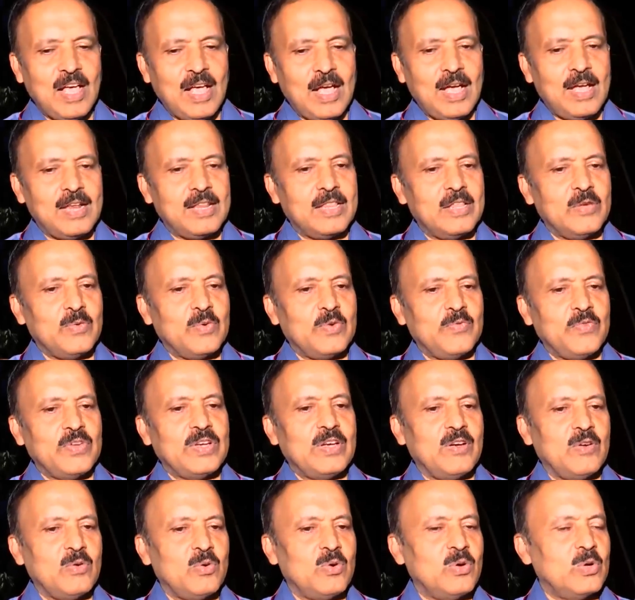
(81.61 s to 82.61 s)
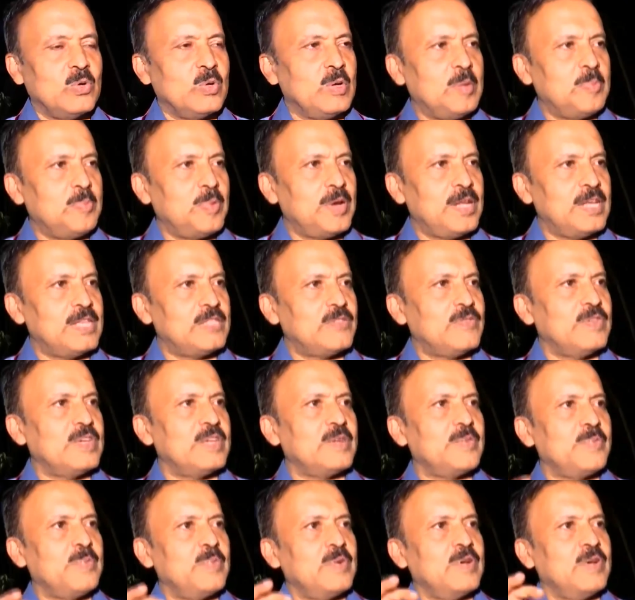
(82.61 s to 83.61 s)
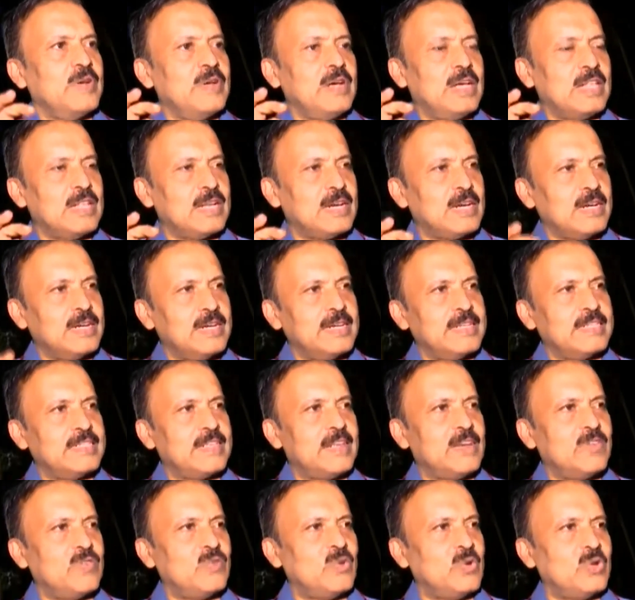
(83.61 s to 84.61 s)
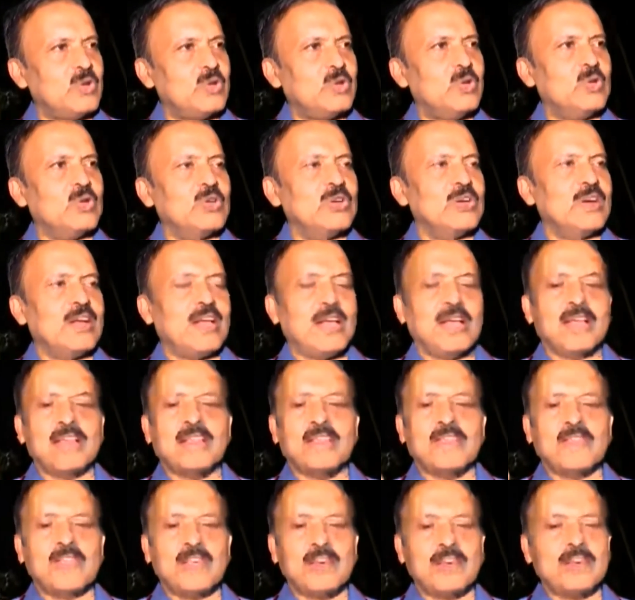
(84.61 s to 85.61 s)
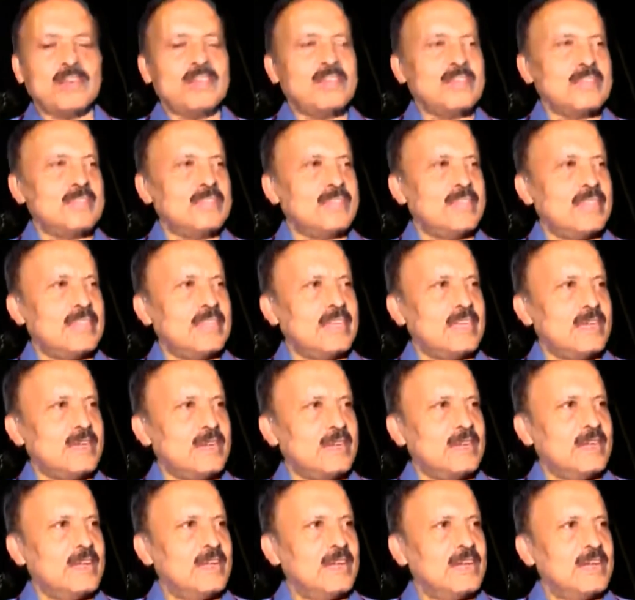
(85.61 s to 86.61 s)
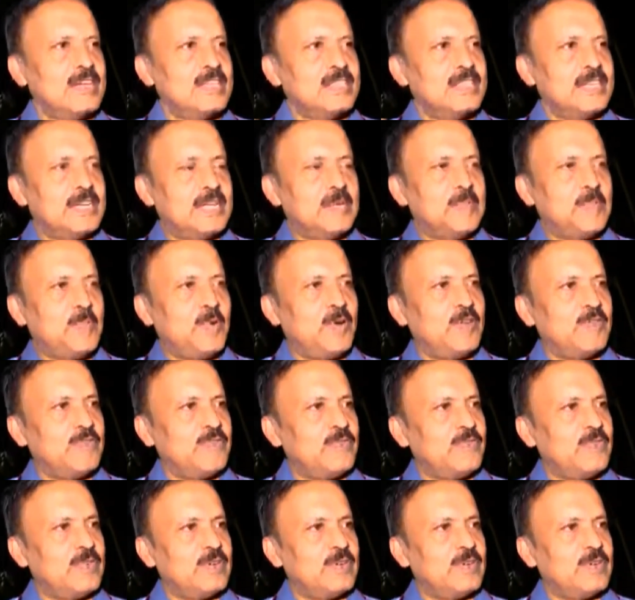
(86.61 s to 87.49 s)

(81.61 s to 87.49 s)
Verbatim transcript: and the, we have gone to a place where other countries have not gone, and we are in the southern tip of